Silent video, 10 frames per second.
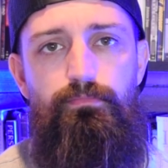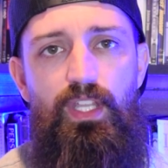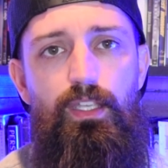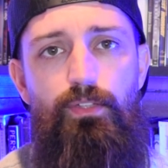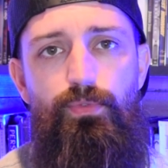
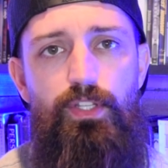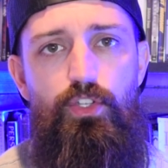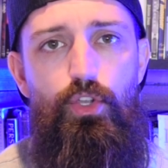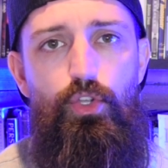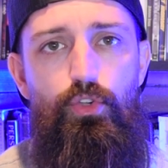He confronts
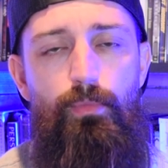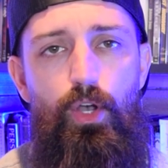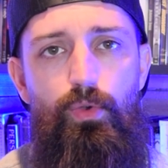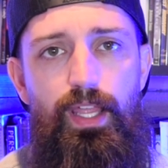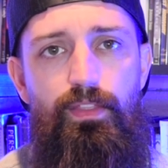
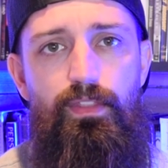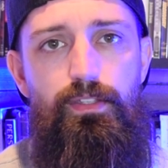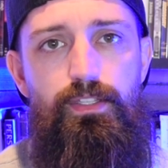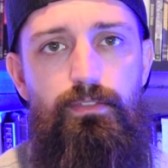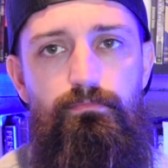Kakumo in
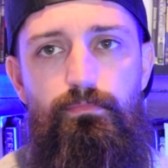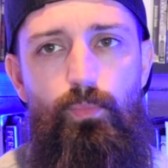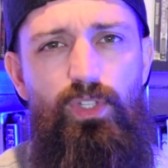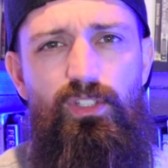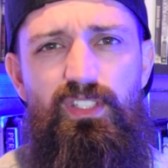this,
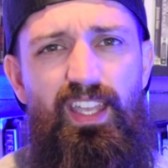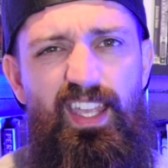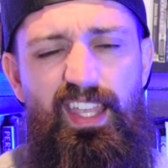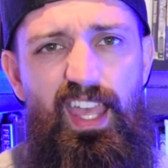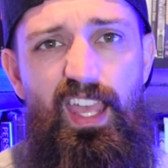what looks like
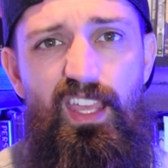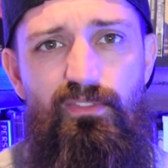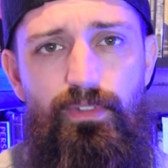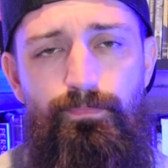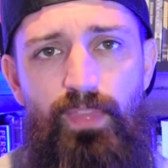a
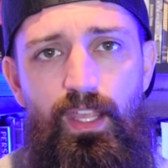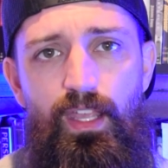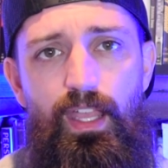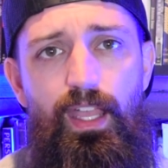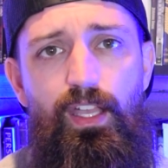cave,
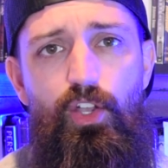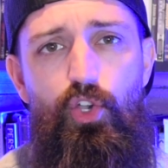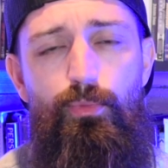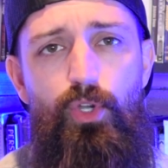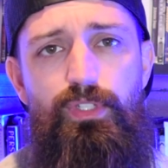and
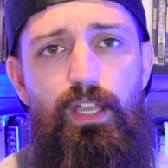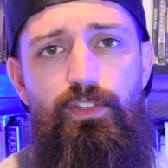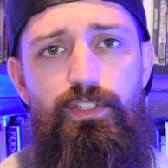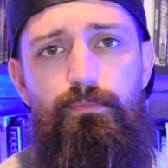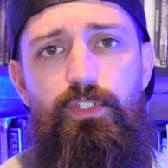Kakumo
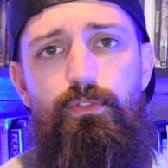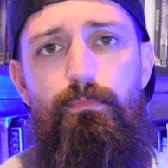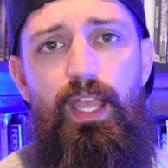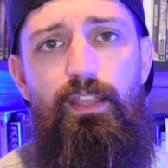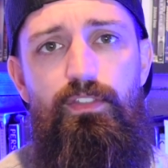tells him to
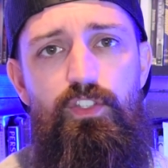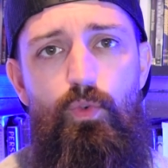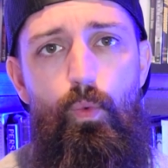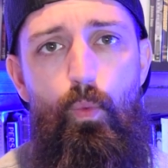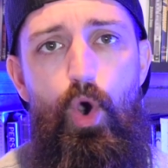make this
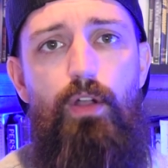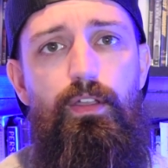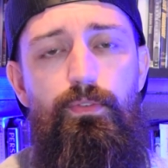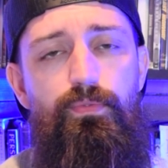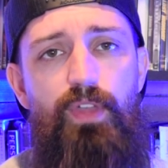
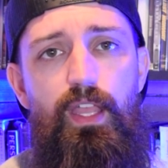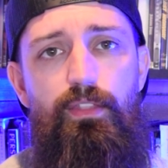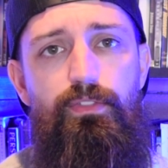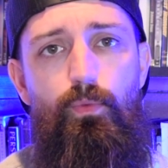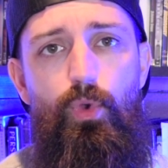walk of
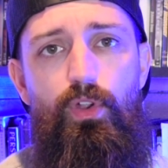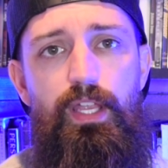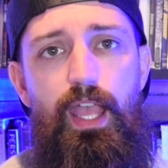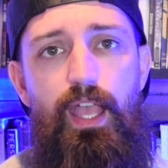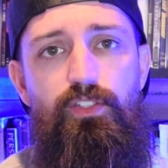faith where
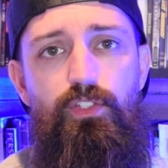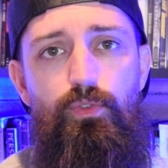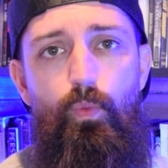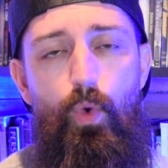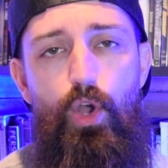he has
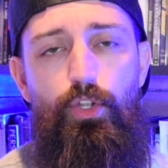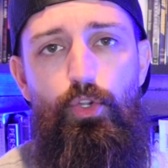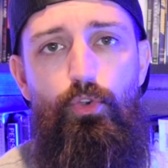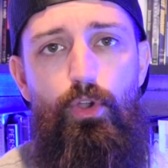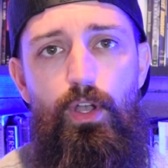to walk
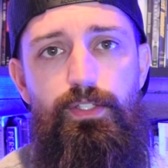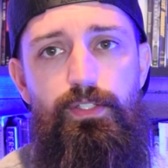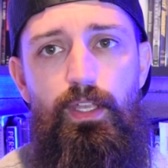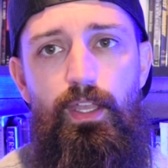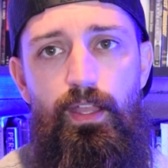
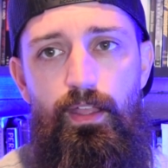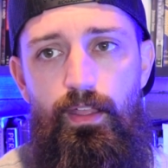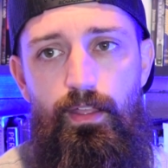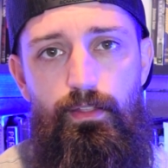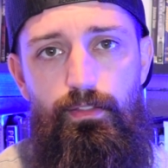across
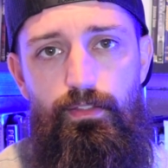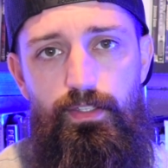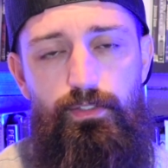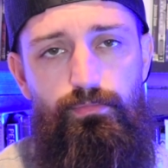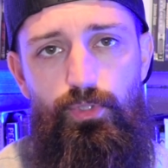
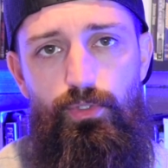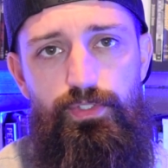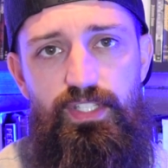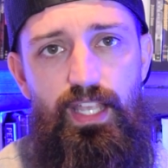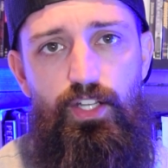this little
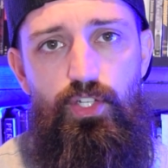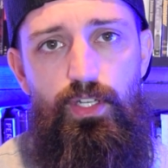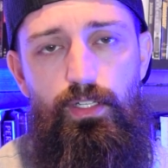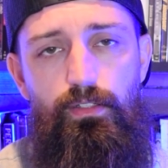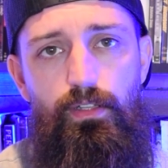
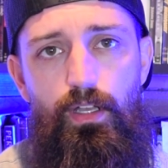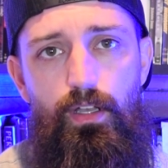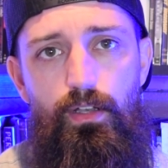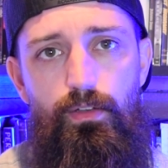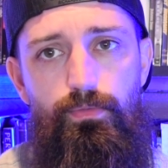section
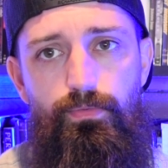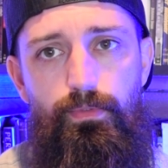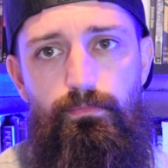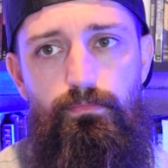of